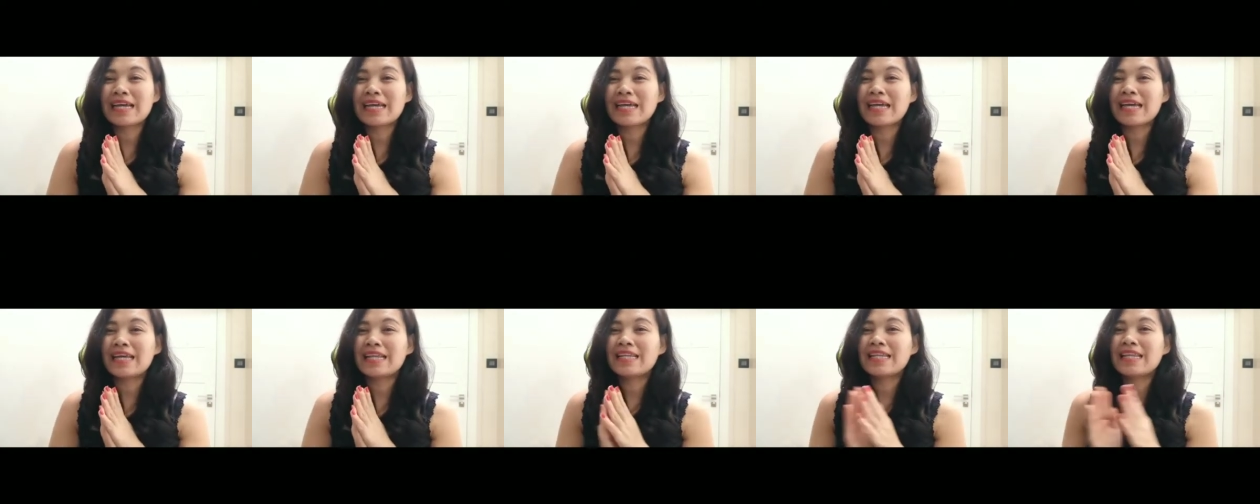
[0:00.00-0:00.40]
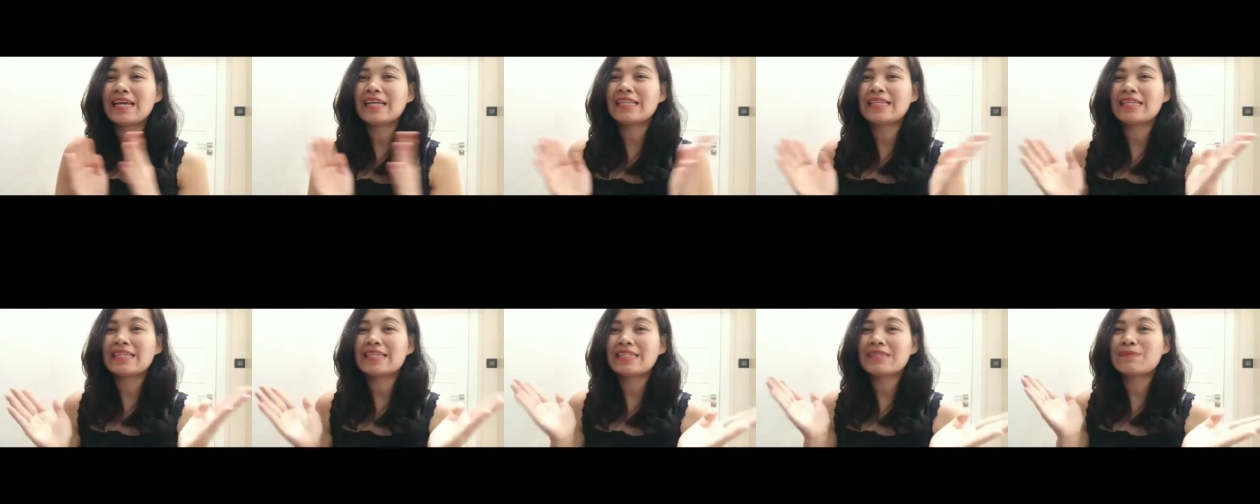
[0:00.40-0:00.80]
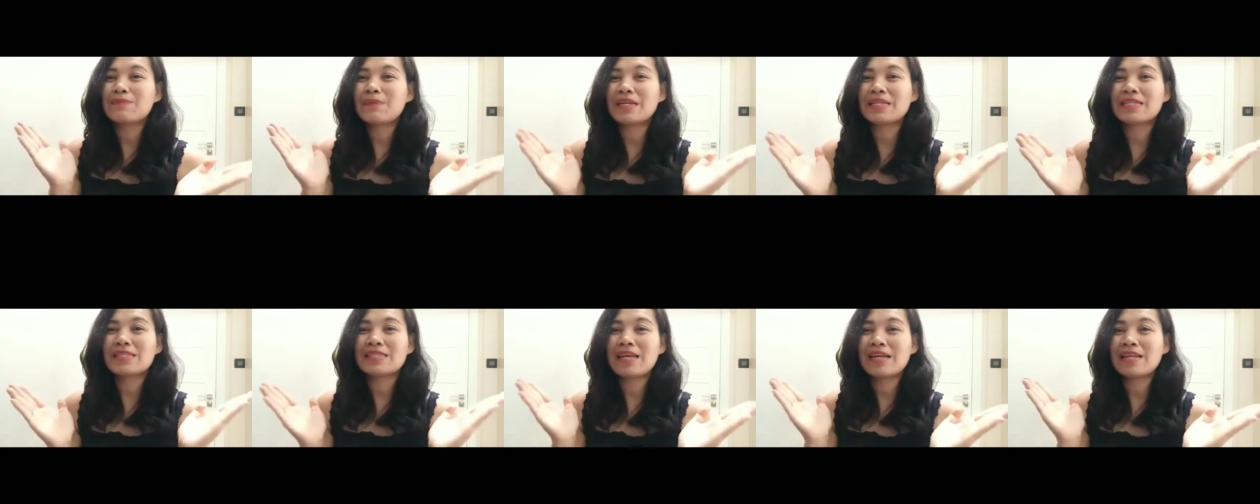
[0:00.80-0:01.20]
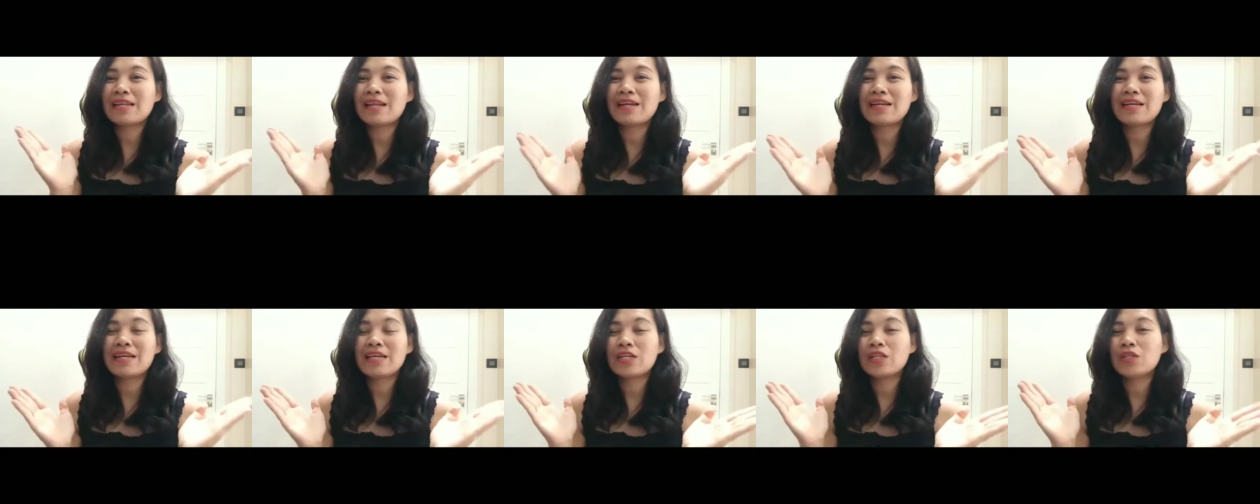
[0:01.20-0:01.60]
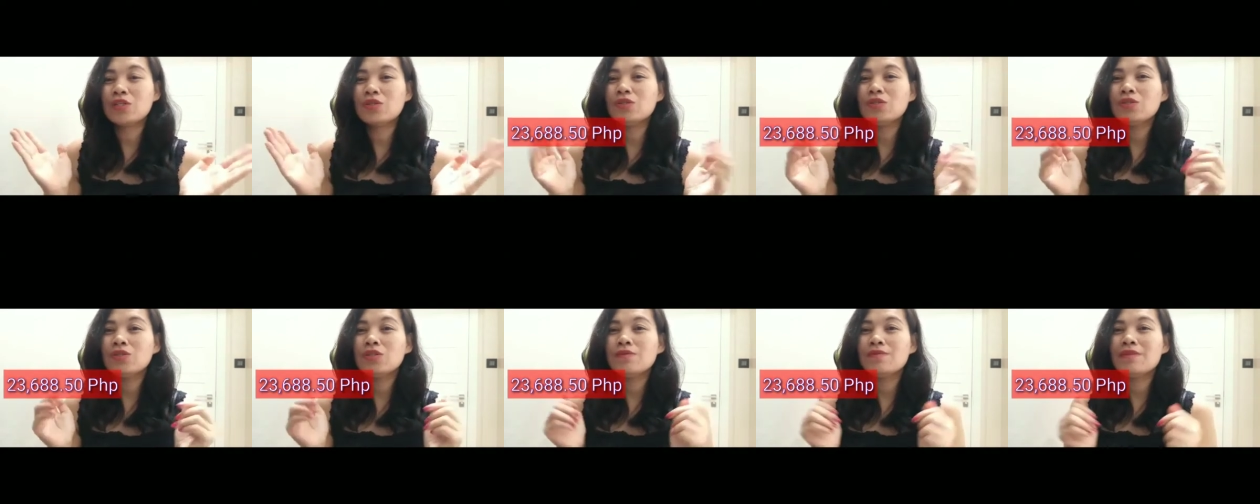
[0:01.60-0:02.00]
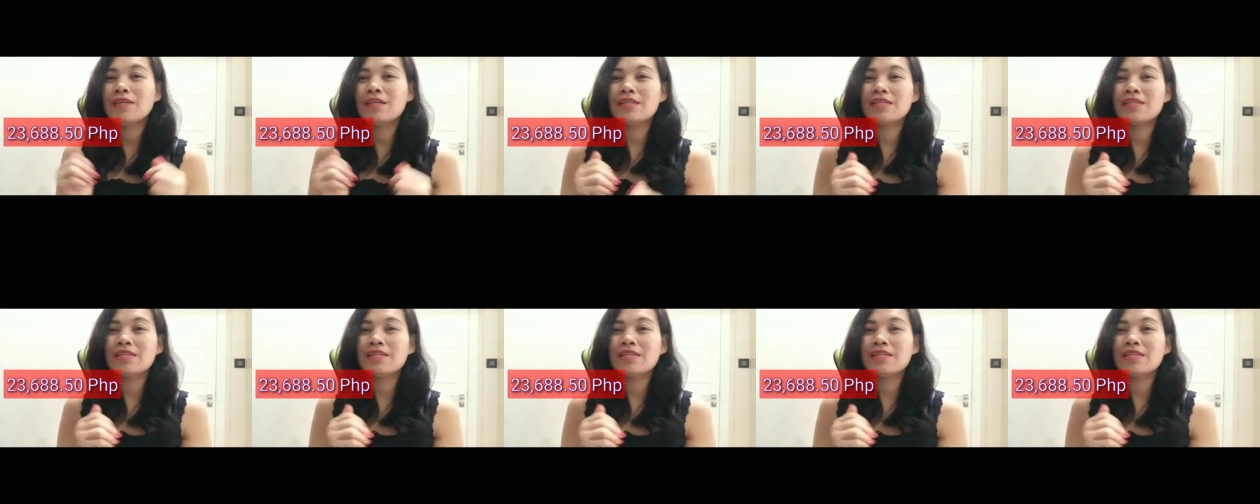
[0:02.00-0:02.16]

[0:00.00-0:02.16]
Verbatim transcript: Ayan, that is my salary in YouTube.